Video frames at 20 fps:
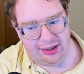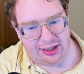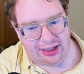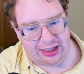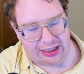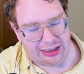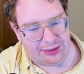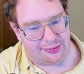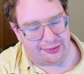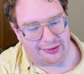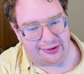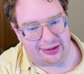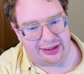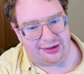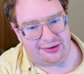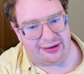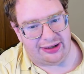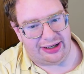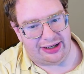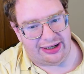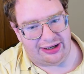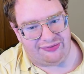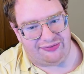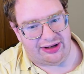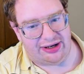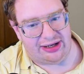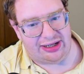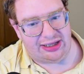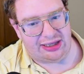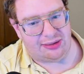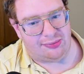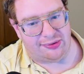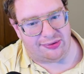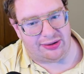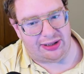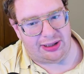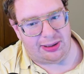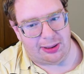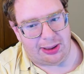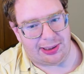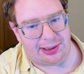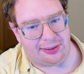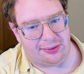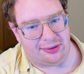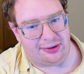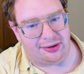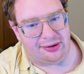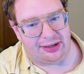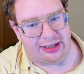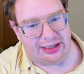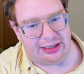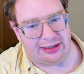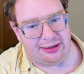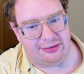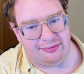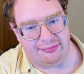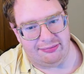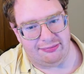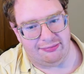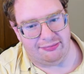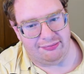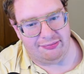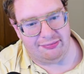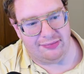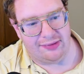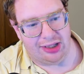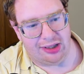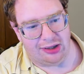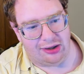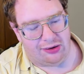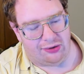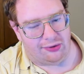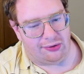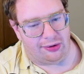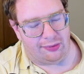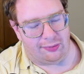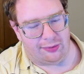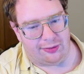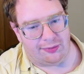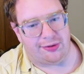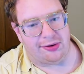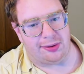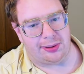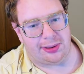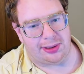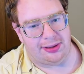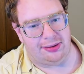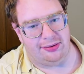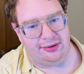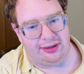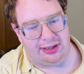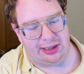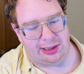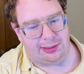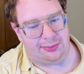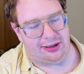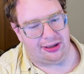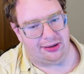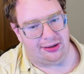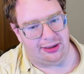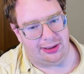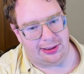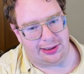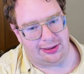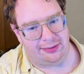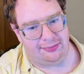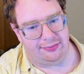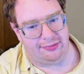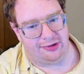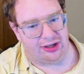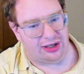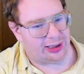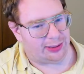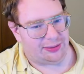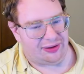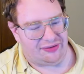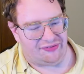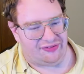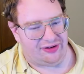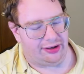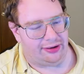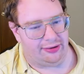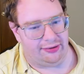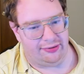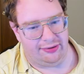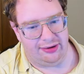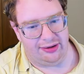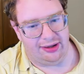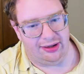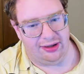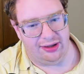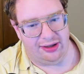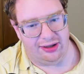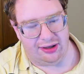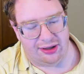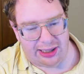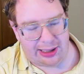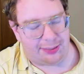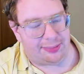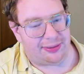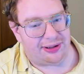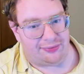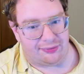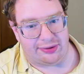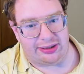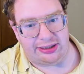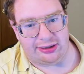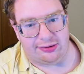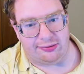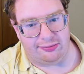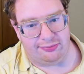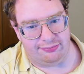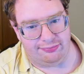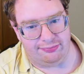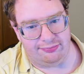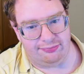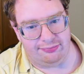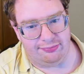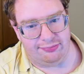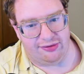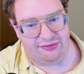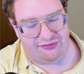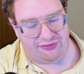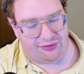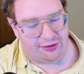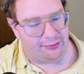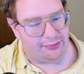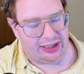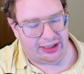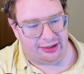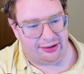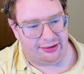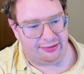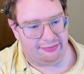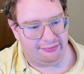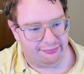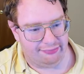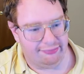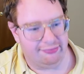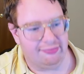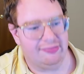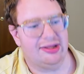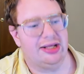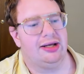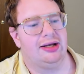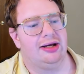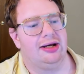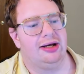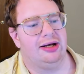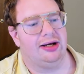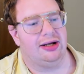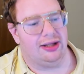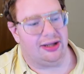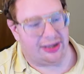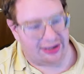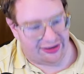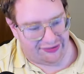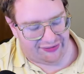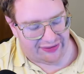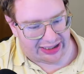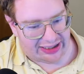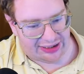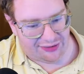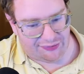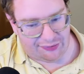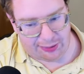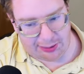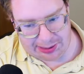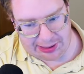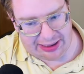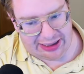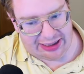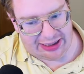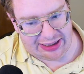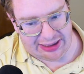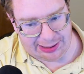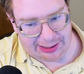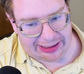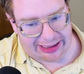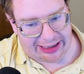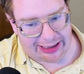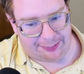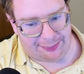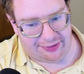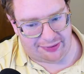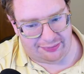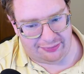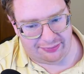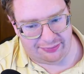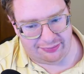And the more you try and defend it, the more you just look like a horrible person. Let's be honest. Let's be fair. Let's be real for a minute. The fact that we're seeing this happen